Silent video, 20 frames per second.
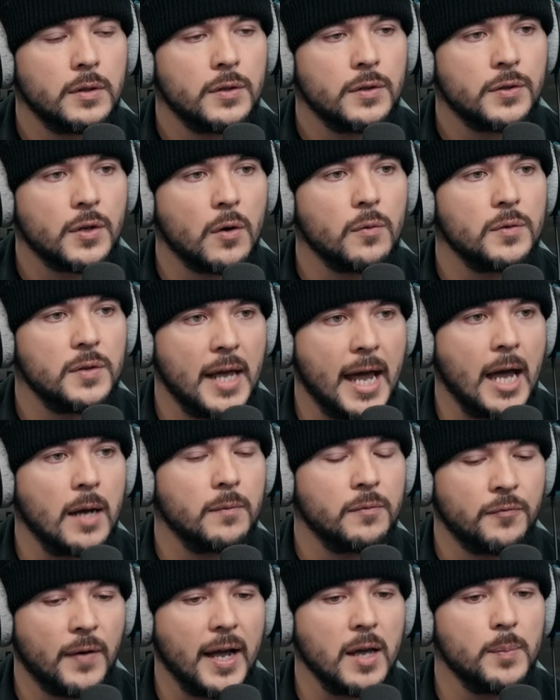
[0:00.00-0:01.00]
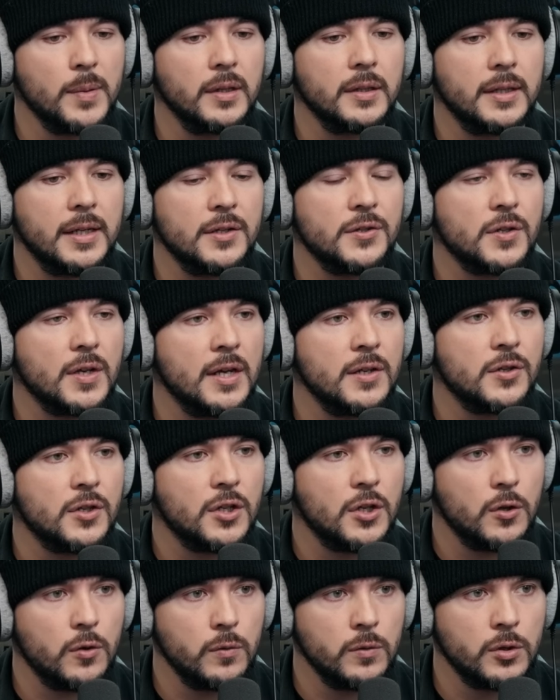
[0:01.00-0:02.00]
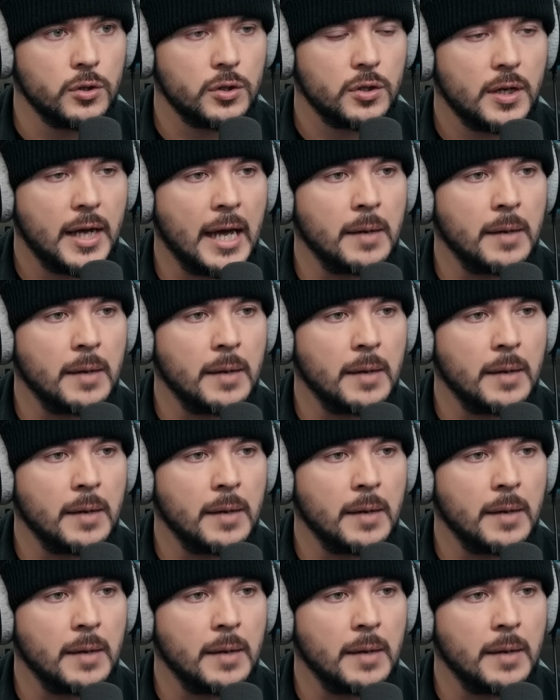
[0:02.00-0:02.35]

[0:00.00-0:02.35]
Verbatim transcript: So, so yeah, viability is is huge,